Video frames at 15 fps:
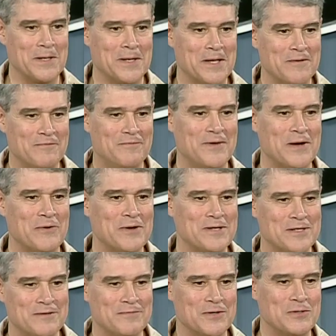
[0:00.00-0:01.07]
in a very
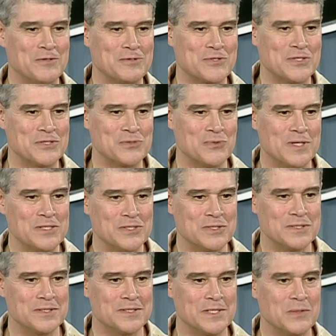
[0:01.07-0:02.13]
difficult
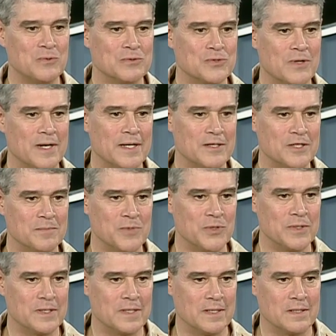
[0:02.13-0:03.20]
situation that they will try and
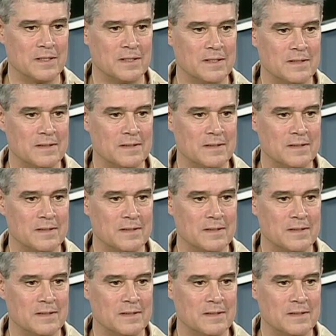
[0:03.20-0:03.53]
communicate.